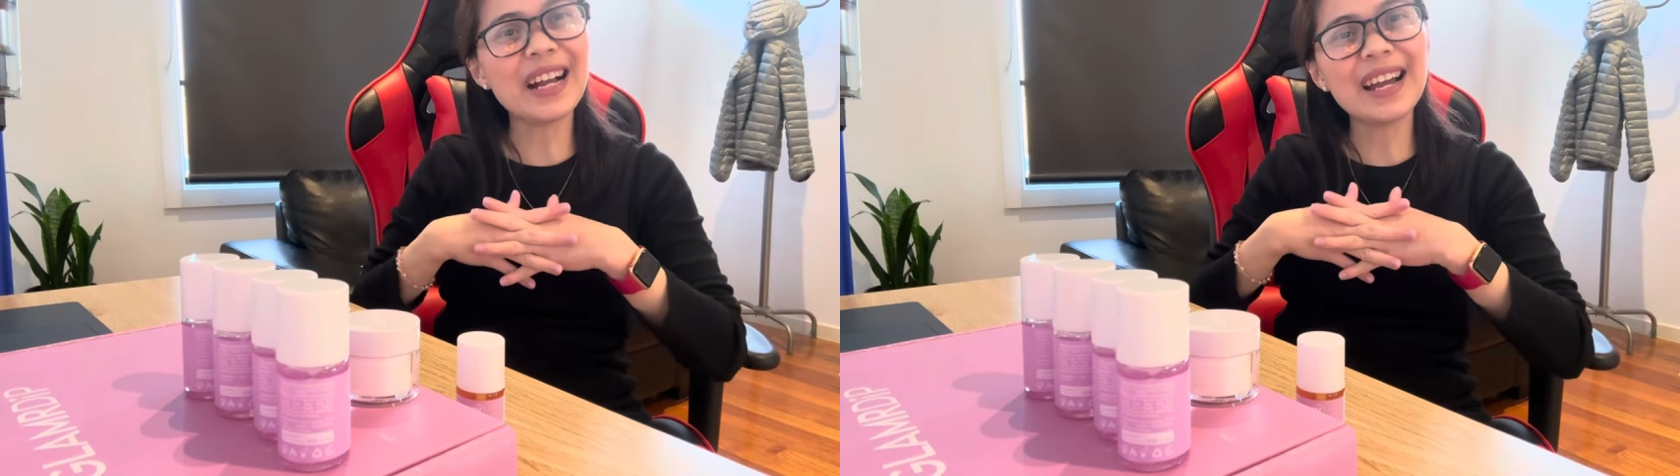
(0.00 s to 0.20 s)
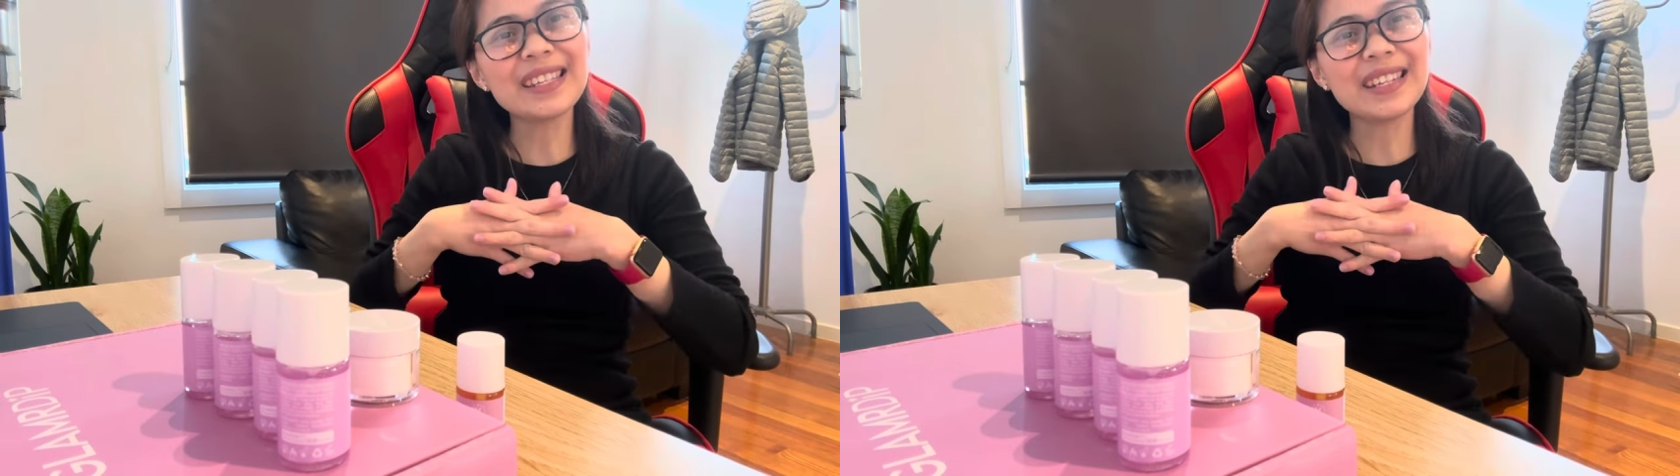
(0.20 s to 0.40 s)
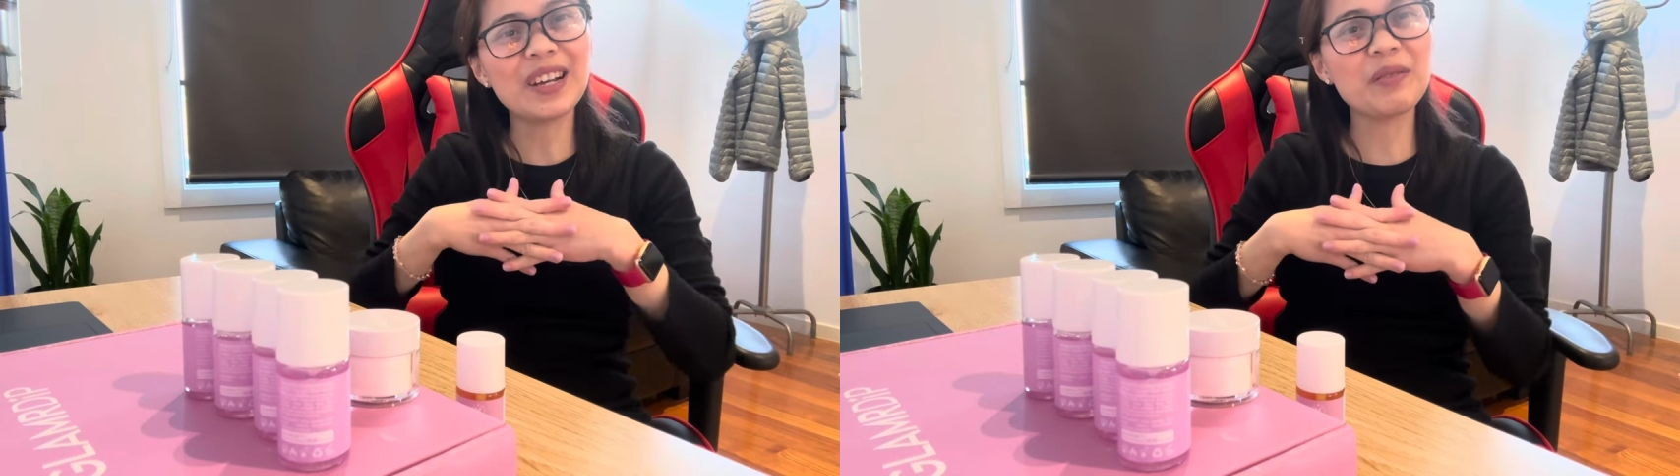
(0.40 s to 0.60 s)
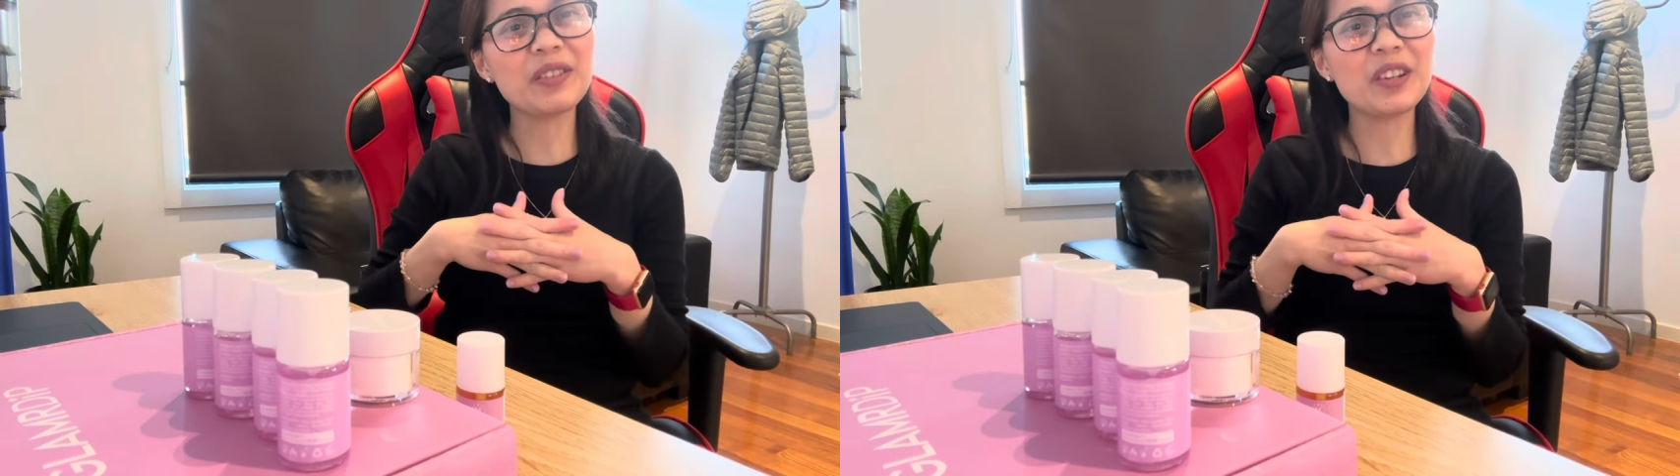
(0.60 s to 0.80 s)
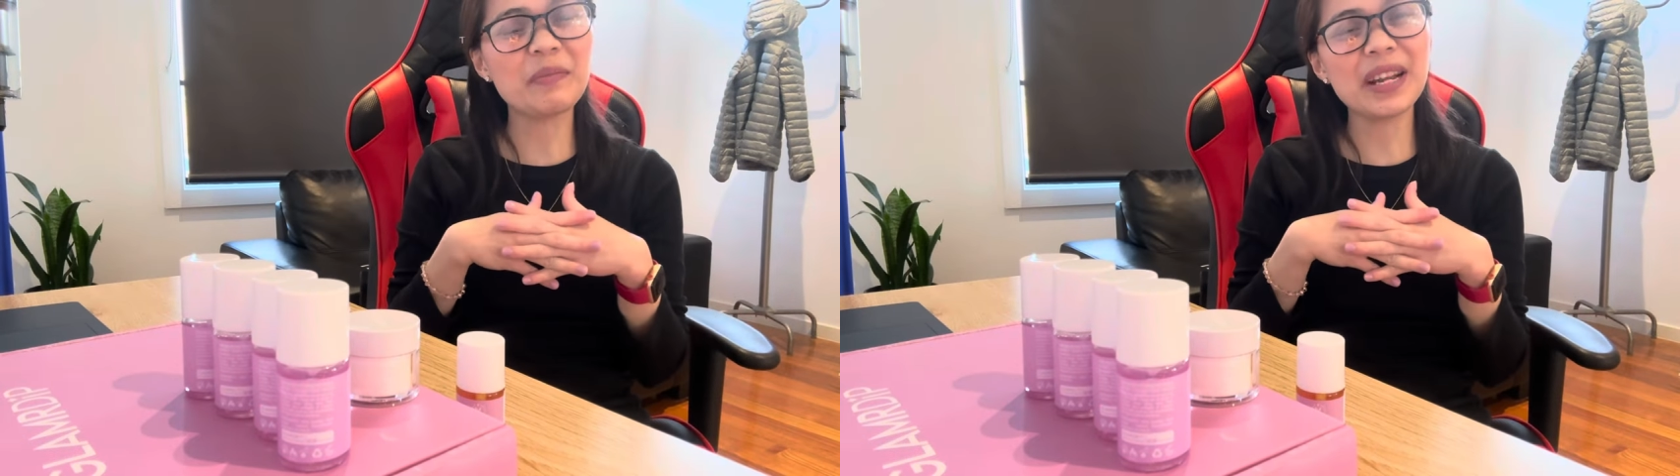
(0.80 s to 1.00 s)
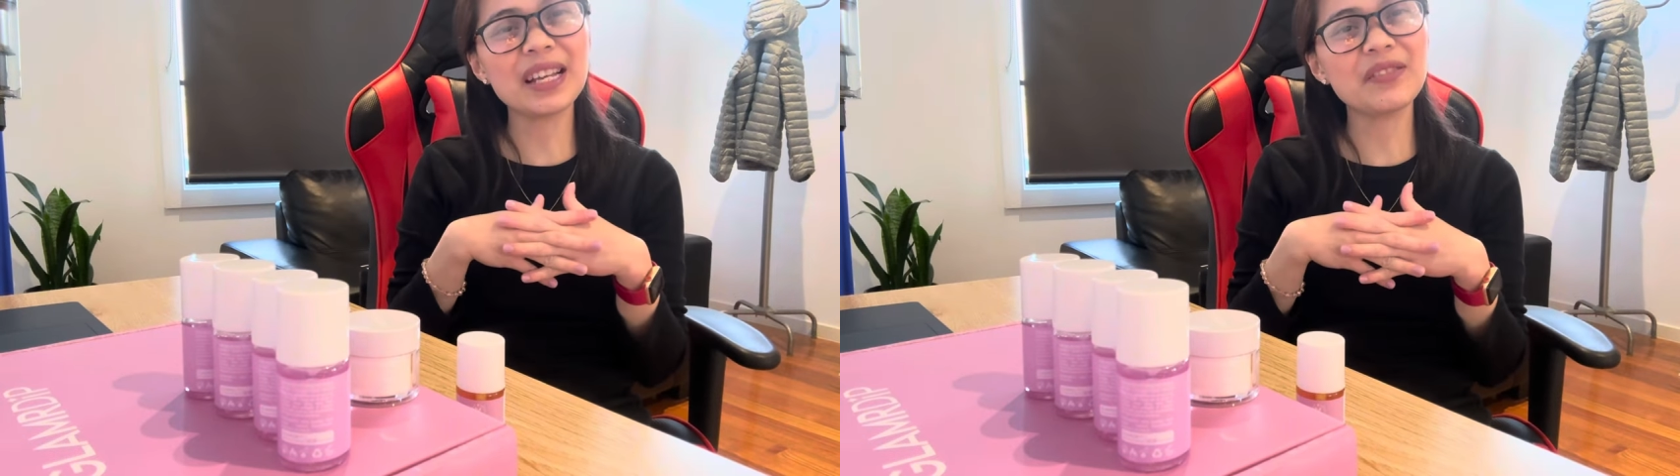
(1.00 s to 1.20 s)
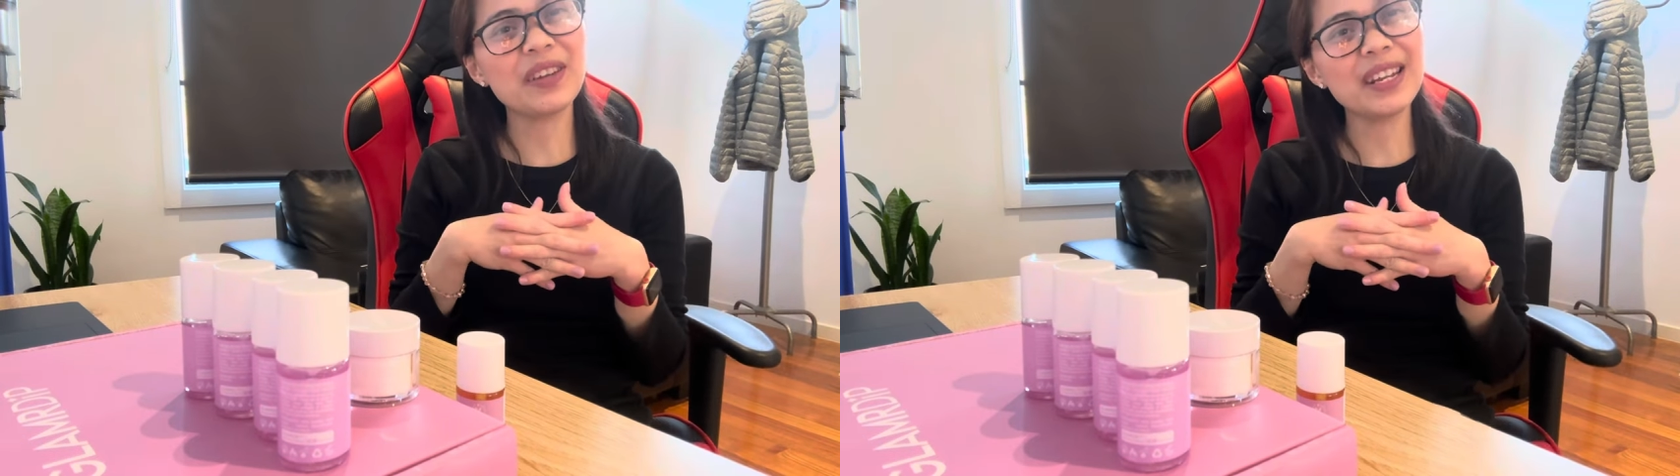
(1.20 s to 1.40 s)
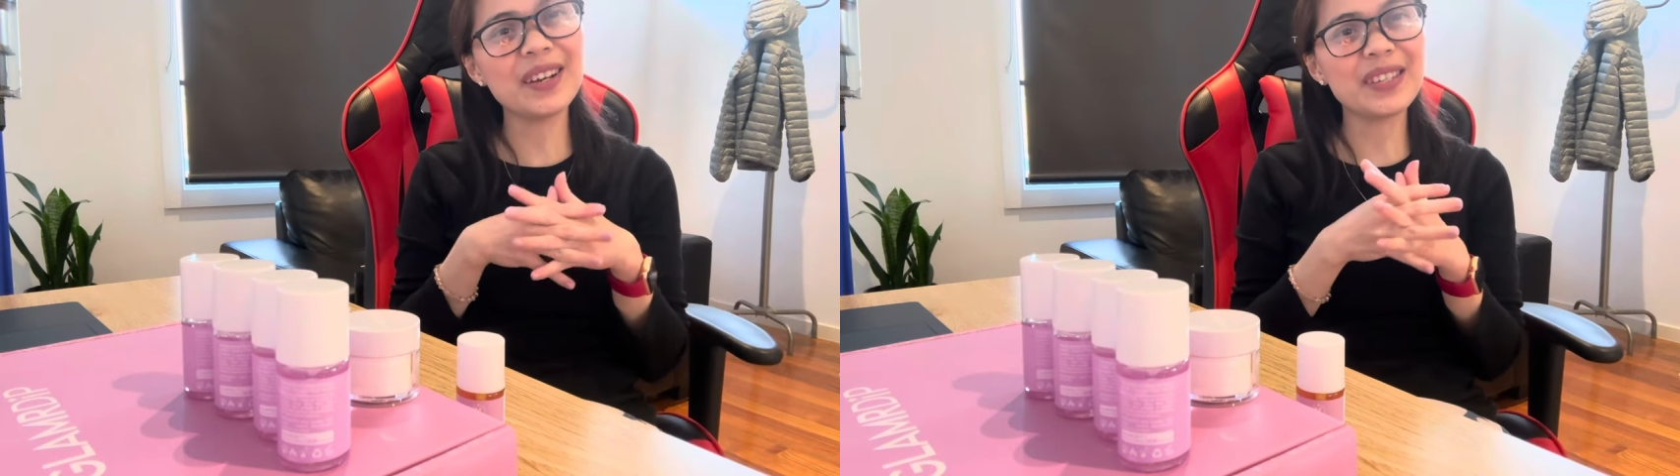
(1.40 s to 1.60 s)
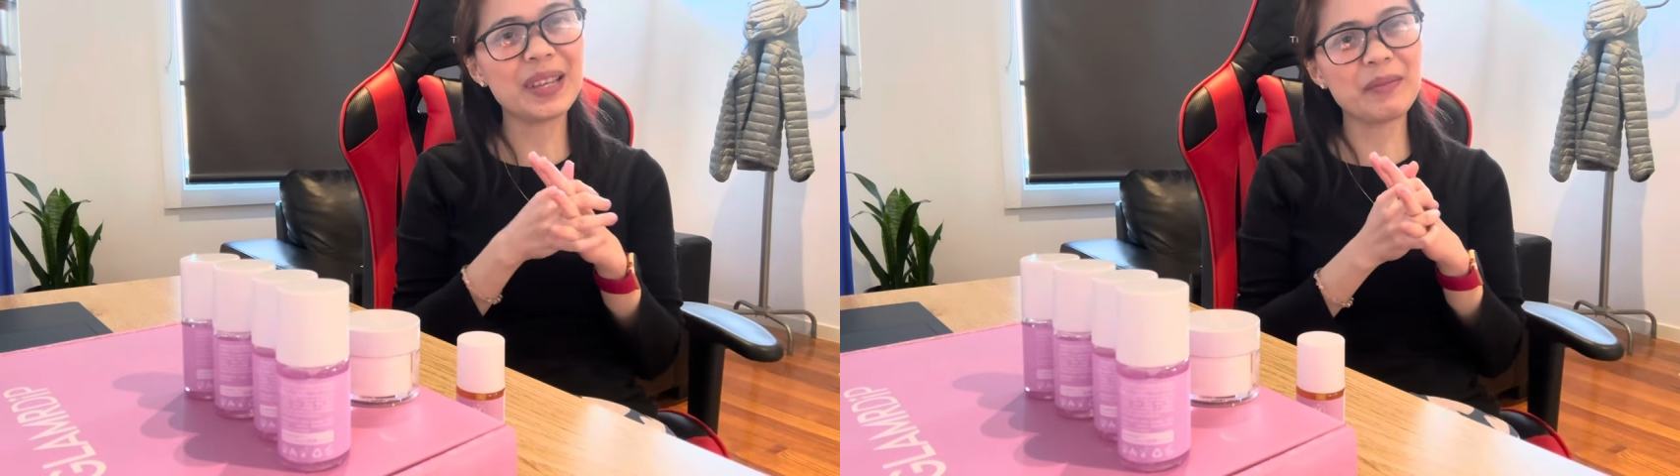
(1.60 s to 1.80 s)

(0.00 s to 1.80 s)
guys, and I hope to see you on my next videos.